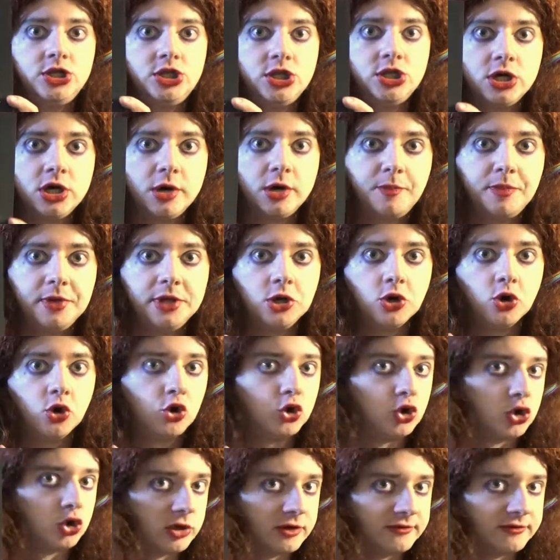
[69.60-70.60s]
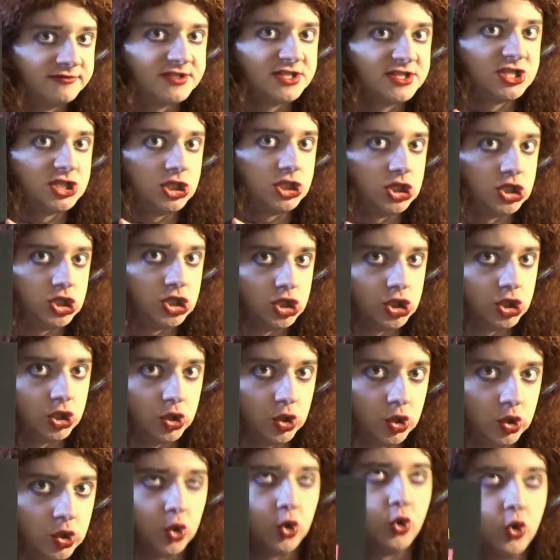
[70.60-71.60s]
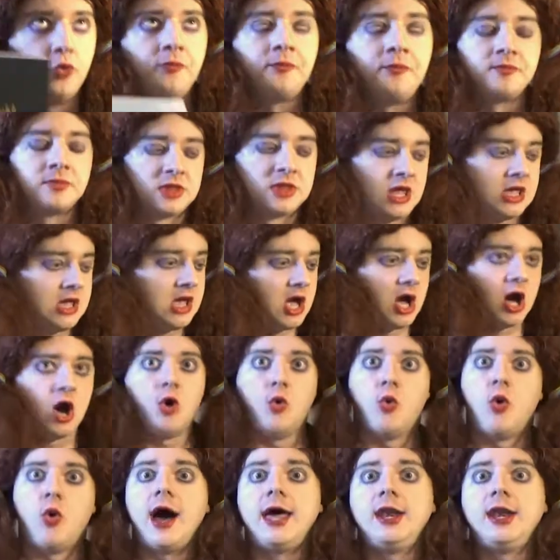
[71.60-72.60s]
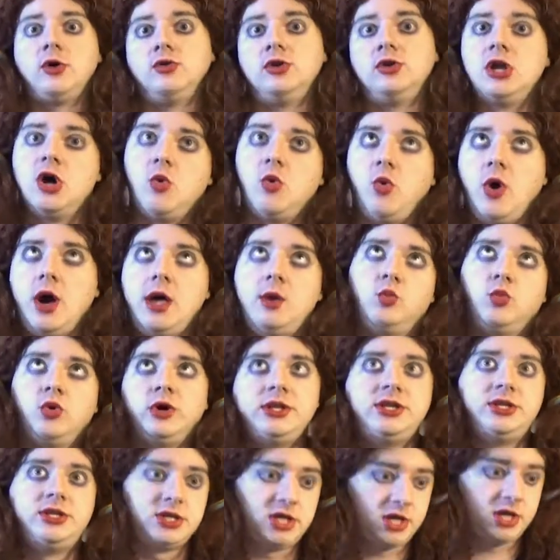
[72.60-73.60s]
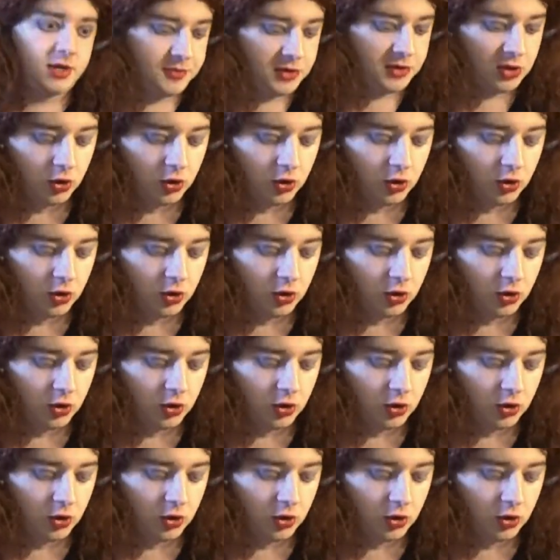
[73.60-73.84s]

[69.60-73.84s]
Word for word: derpy hooves do? oh, I don't know what would Derpy